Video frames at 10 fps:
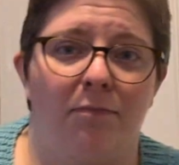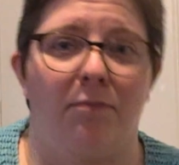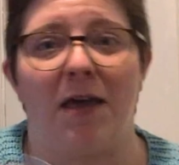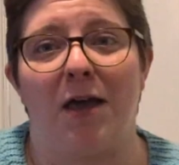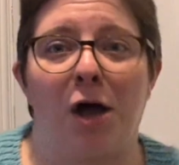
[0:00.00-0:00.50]

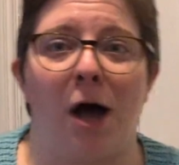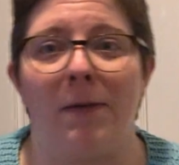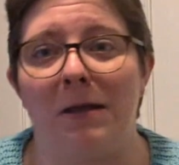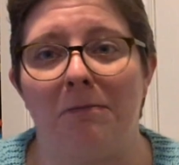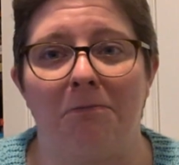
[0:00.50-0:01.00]
make a
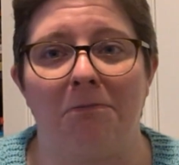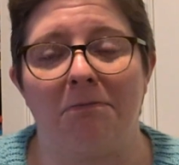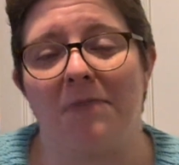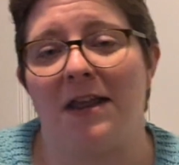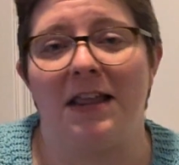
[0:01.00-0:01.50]
comment,
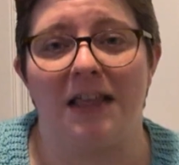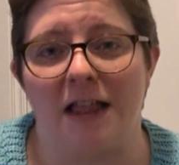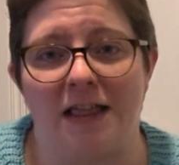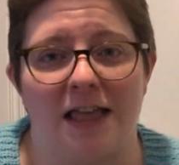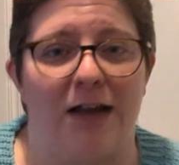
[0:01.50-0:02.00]
anything
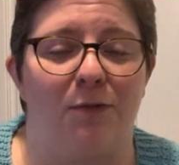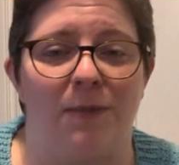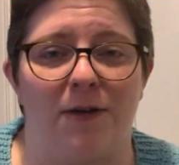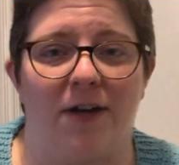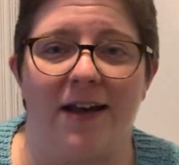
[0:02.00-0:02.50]
like that would
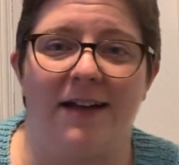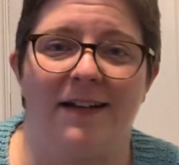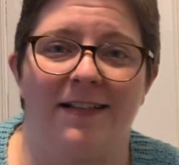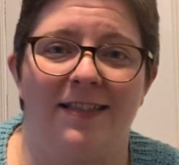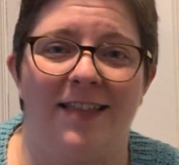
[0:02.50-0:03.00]
be great.
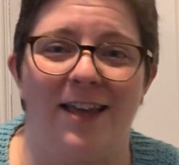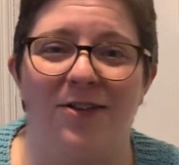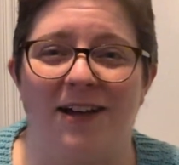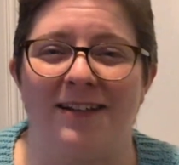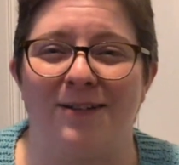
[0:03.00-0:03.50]
Thank you
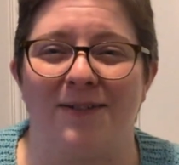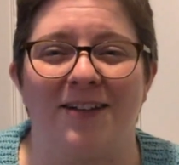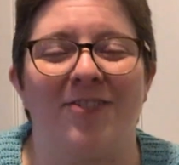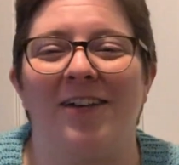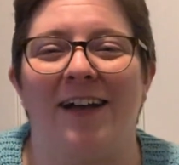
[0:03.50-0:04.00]
guys so
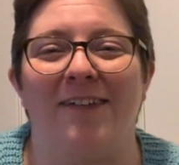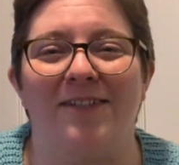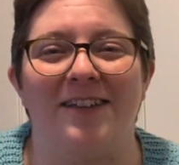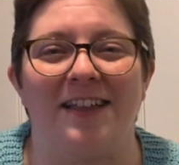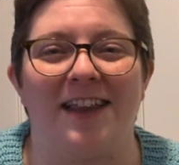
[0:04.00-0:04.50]
much, and we'll
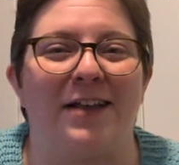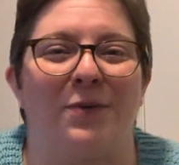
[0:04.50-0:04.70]
see you in the next